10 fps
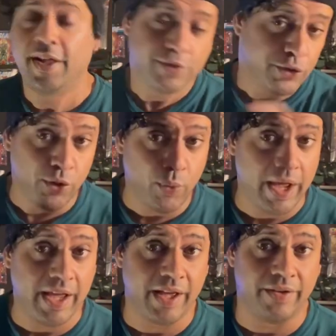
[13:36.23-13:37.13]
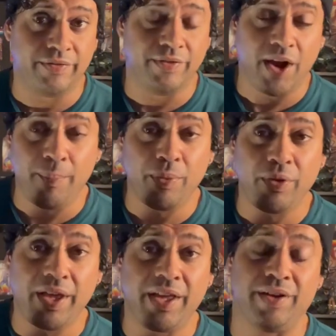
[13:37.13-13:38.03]
It's a new way of
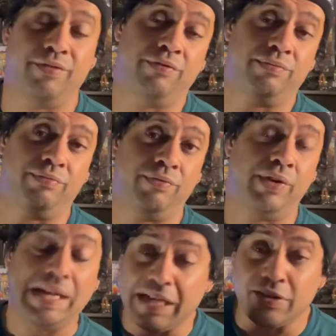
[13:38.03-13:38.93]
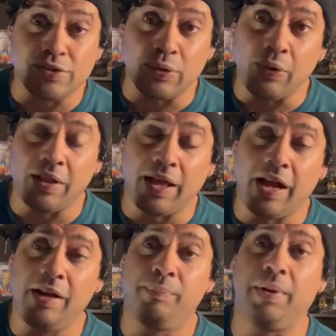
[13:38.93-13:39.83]
numbering and reading a
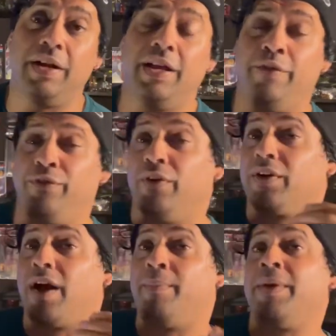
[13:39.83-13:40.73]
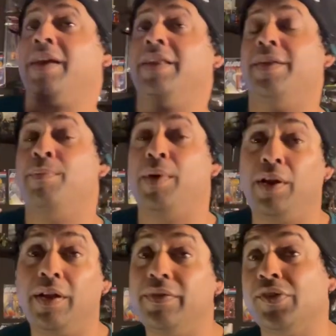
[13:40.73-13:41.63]
storyline, but if you're coming in the
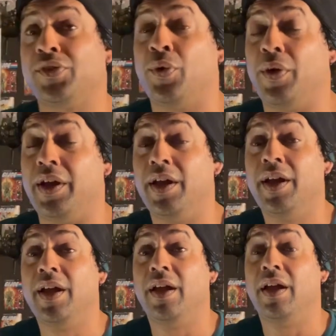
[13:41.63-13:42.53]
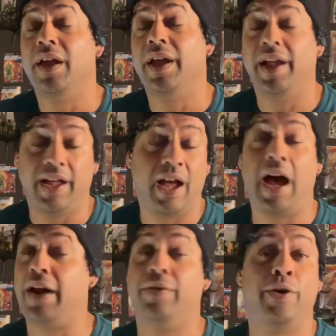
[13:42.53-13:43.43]
middle of the story,
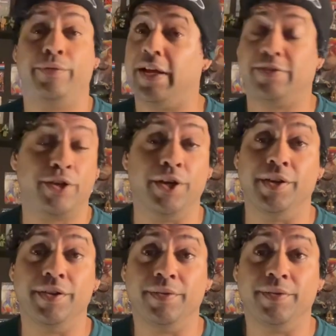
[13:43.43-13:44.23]
I don't know if that's good.